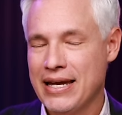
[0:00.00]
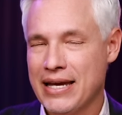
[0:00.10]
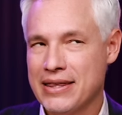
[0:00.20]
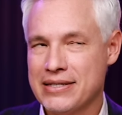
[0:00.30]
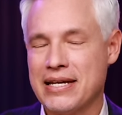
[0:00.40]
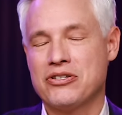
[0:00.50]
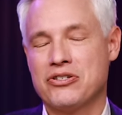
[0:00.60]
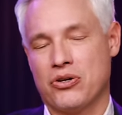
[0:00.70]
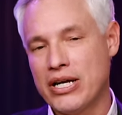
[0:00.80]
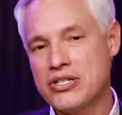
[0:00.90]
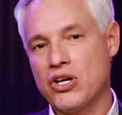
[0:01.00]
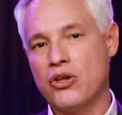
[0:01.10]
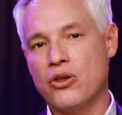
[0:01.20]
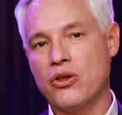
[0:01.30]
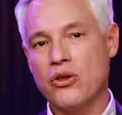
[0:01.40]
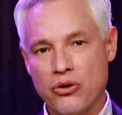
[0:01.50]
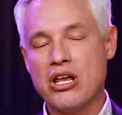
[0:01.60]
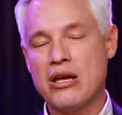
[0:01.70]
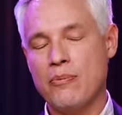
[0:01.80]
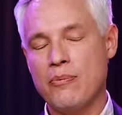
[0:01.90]
The sensor, it's a
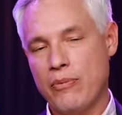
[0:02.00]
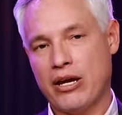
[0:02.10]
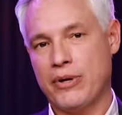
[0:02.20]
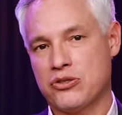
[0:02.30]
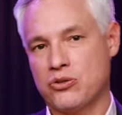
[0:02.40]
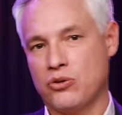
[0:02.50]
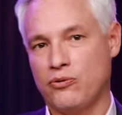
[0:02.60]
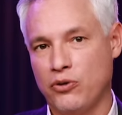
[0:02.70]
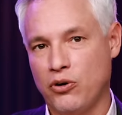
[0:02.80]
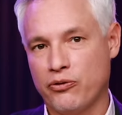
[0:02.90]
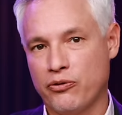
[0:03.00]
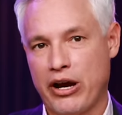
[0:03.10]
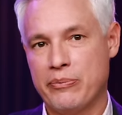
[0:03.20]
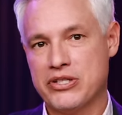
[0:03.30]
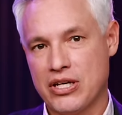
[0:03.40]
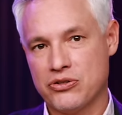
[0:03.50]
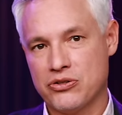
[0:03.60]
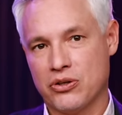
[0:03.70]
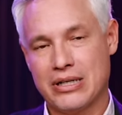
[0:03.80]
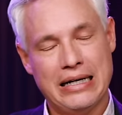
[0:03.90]
30 megapixel full frame
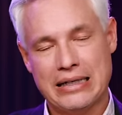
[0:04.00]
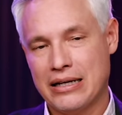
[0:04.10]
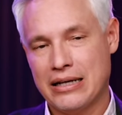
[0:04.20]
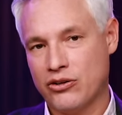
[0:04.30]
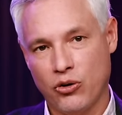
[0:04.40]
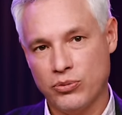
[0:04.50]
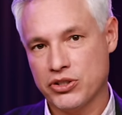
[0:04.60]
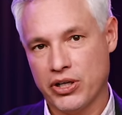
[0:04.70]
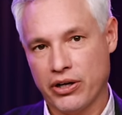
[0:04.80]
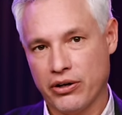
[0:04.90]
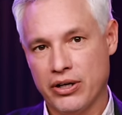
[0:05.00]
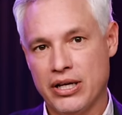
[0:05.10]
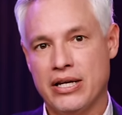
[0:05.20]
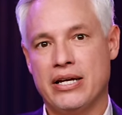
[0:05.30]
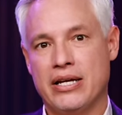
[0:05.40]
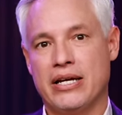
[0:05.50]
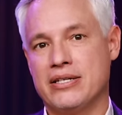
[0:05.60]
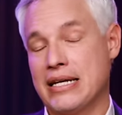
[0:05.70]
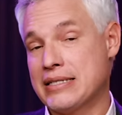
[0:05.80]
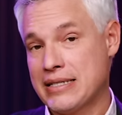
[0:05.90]
sensor, not a global shutter. It is
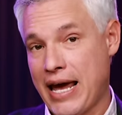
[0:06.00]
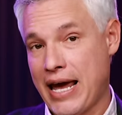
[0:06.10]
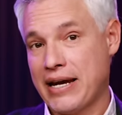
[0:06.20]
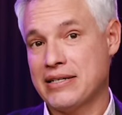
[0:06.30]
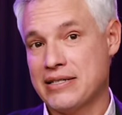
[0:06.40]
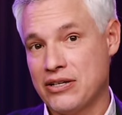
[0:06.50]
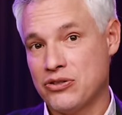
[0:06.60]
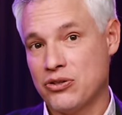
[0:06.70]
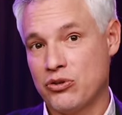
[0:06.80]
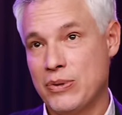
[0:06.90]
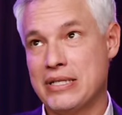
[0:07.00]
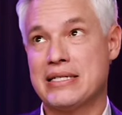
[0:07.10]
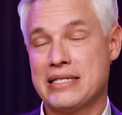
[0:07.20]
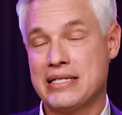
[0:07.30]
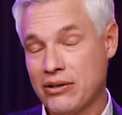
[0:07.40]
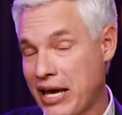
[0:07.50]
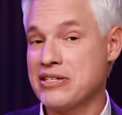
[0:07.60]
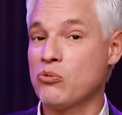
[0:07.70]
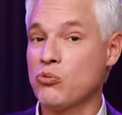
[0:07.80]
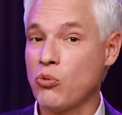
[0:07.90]
a stacked sensor, which means it still has
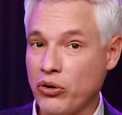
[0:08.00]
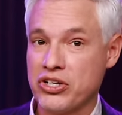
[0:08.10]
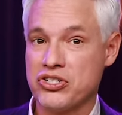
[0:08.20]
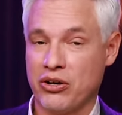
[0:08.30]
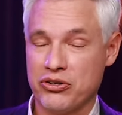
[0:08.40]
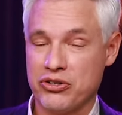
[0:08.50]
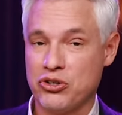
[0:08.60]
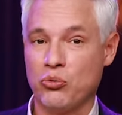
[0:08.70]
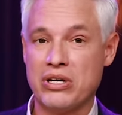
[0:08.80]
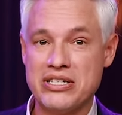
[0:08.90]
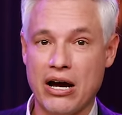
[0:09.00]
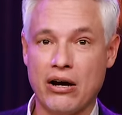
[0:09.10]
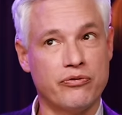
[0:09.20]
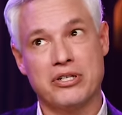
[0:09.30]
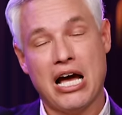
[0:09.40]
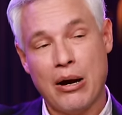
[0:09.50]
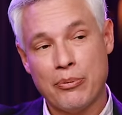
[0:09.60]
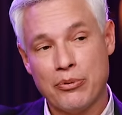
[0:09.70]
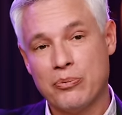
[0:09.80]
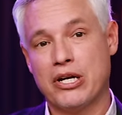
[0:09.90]
a rolling shutter. It still reads out from the top
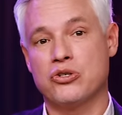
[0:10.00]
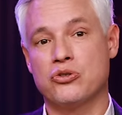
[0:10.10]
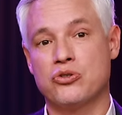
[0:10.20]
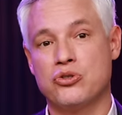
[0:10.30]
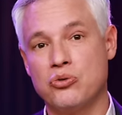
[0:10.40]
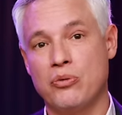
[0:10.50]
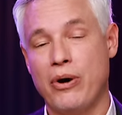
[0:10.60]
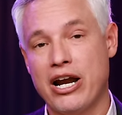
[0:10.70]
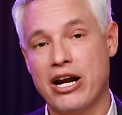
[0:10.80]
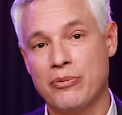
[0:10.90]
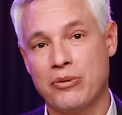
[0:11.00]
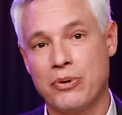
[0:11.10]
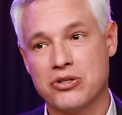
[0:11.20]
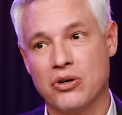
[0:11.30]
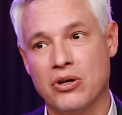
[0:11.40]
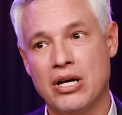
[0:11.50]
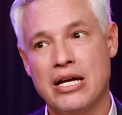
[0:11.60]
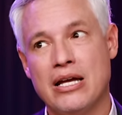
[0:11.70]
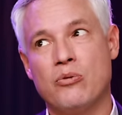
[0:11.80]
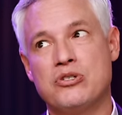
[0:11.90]
of the picture to the bottom of the picture,
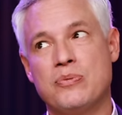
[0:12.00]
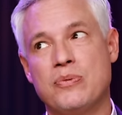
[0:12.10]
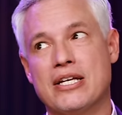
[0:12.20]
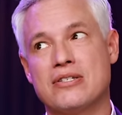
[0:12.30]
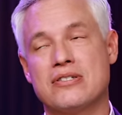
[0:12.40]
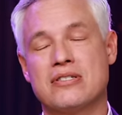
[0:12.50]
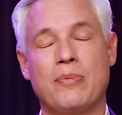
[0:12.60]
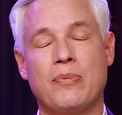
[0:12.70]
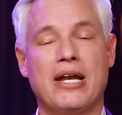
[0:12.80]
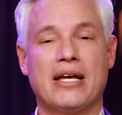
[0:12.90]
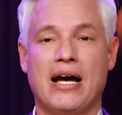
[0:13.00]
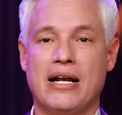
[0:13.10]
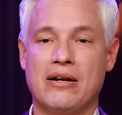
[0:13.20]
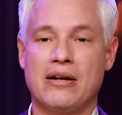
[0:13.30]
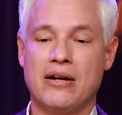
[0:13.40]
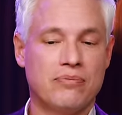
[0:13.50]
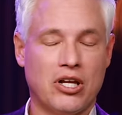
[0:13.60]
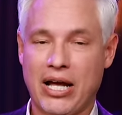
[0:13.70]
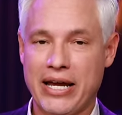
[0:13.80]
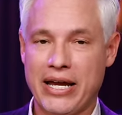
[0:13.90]
which means depending on the
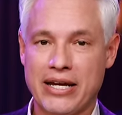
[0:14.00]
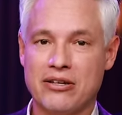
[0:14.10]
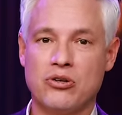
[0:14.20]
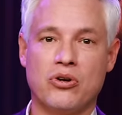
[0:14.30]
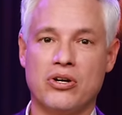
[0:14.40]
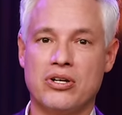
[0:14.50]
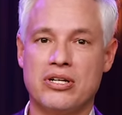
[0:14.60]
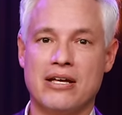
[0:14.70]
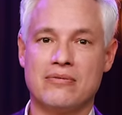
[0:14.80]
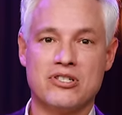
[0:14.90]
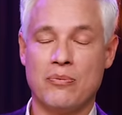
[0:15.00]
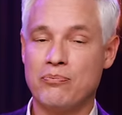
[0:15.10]
lighting, you could get some